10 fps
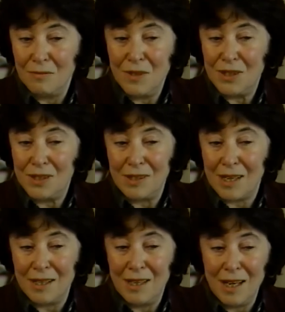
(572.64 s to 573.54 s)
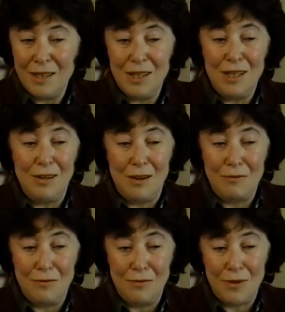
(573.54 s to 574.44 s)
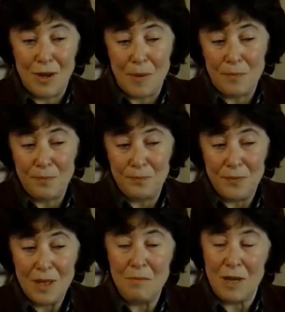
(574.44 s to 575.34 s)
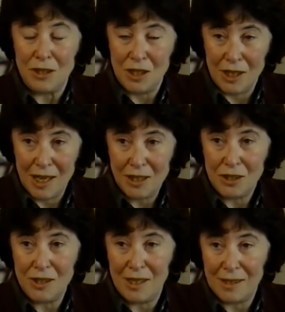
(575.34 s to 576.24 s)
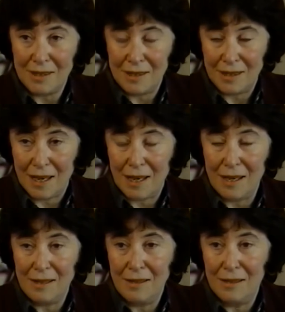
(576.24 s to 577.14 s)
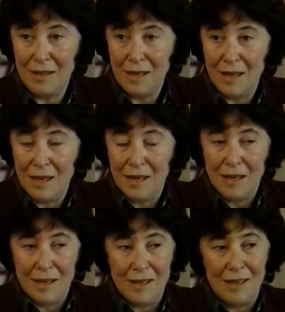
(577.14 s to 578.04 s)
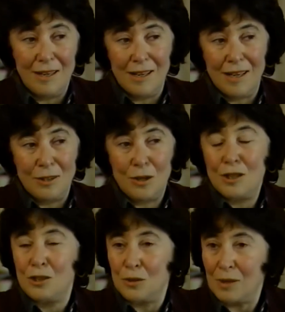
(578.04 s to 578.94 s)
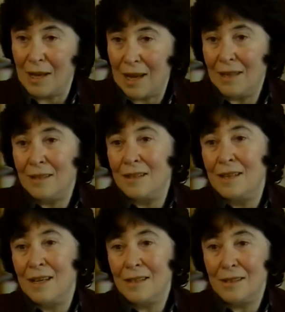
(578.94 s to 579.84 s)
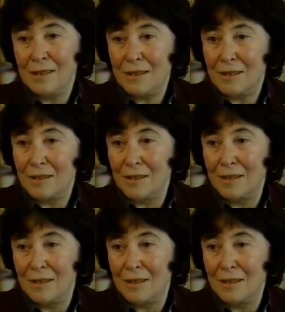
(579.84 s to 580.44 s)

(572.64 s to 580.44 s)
With a great deal of imagination and style, and also kindness.